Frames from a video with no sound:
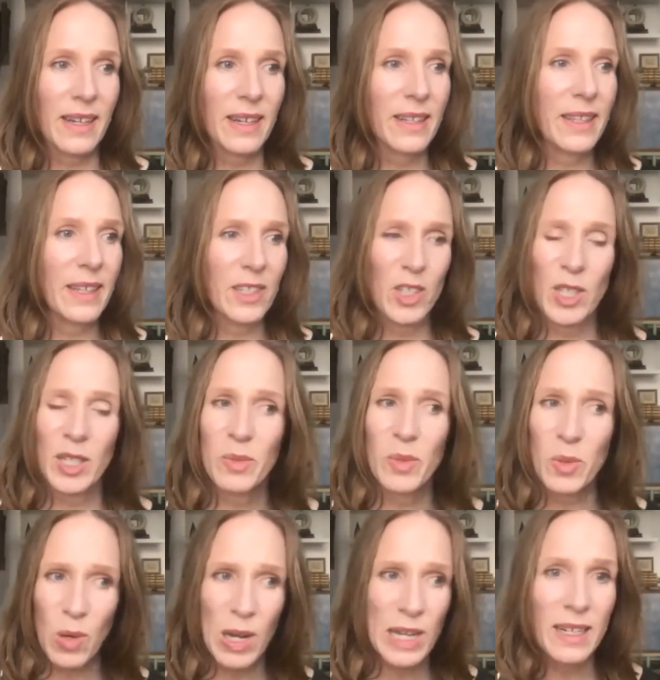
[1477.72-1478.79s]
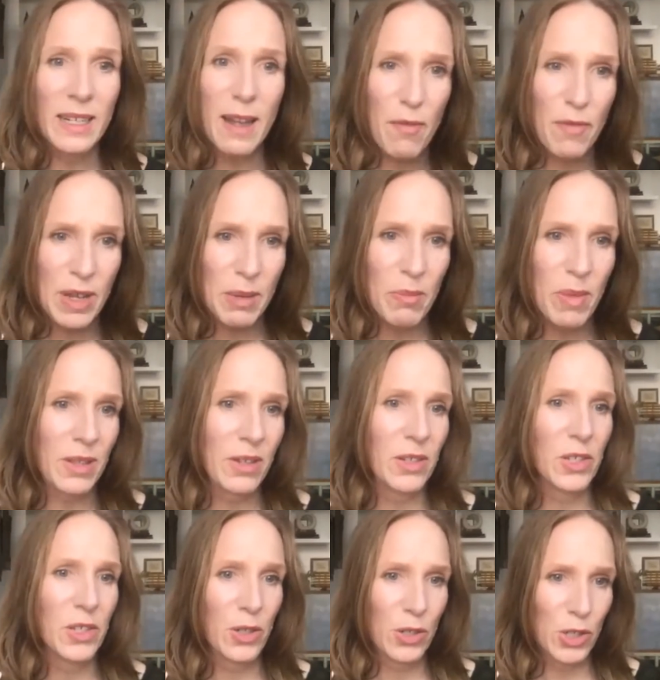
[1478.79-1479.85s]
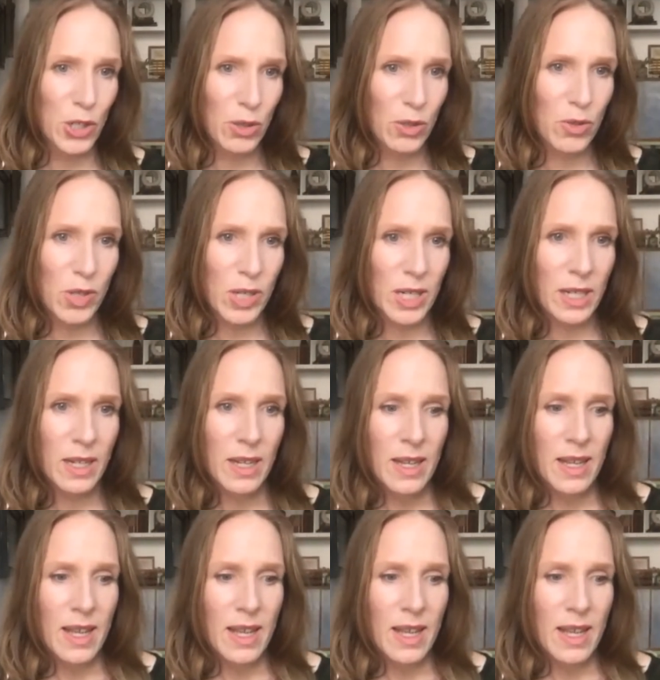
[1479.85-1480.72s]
that she's quite a loving mother to her children.